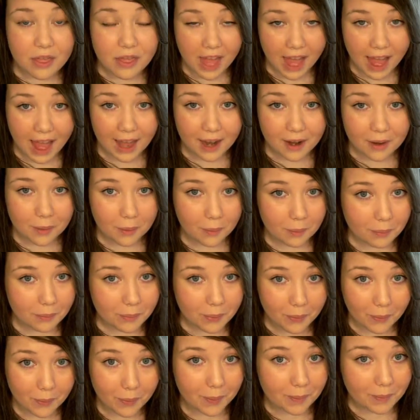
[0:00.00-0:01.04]
That
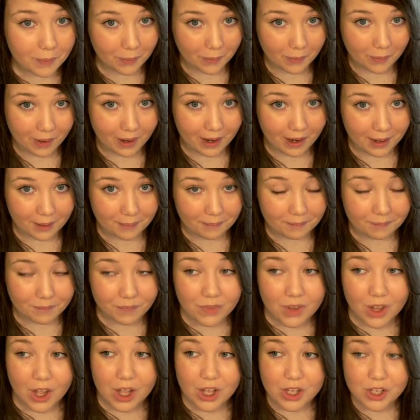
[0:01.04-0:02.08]
poor boy
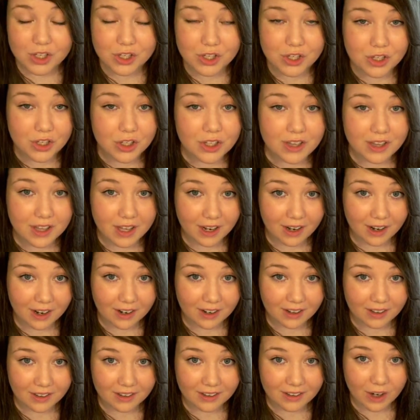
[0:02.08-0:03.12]
stood
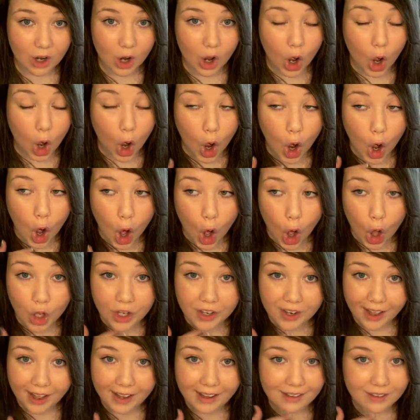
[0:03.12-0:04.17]
there
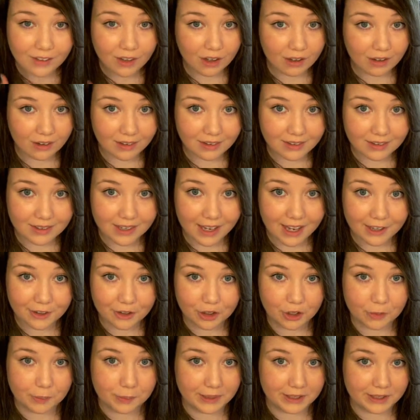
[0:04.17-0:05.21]
all night long
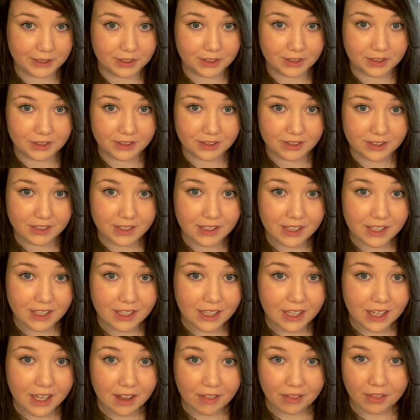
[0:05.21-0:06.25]
and took pictures.
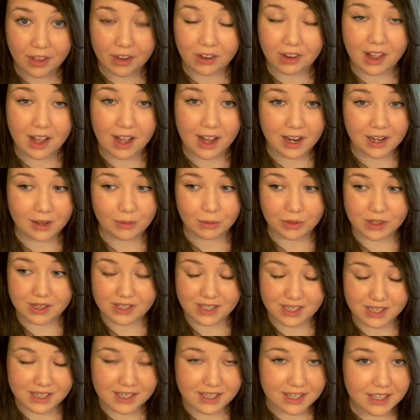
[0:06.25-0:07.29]
The line
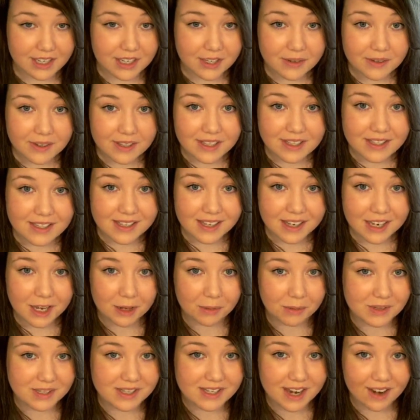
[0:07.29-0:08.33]
was continuous,
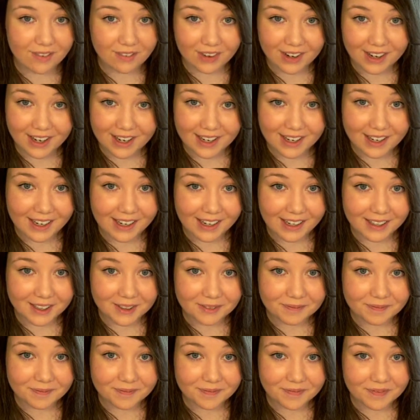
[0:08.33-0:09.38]
it was never
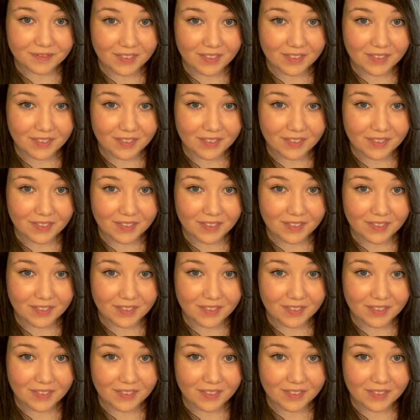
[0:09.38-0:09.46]
ending,